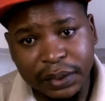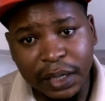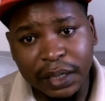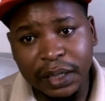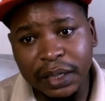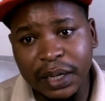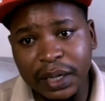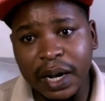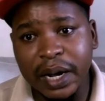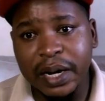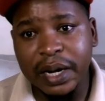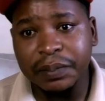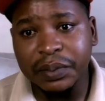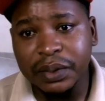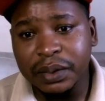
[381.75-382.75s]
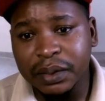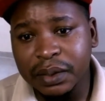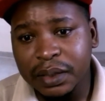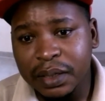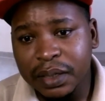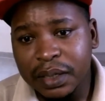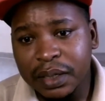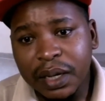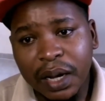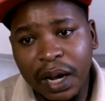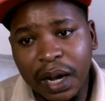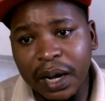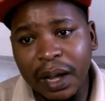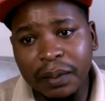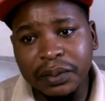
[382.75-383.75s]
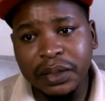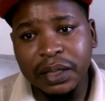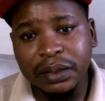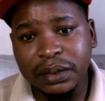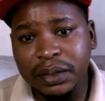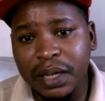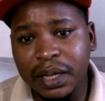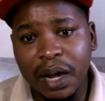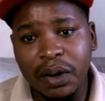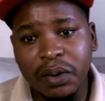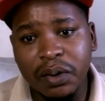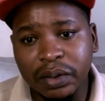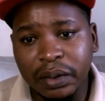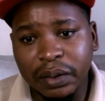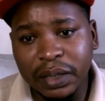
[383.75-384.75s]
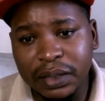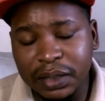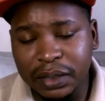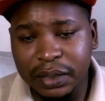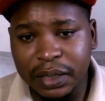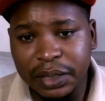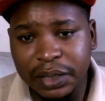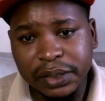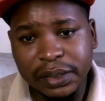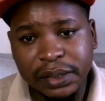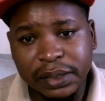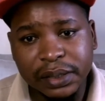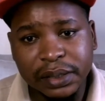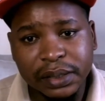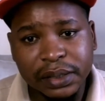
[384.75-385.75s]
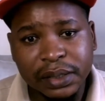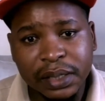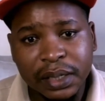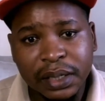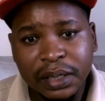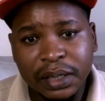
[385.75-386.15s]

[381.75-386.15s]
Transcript: Taking Arabs get their own organizations,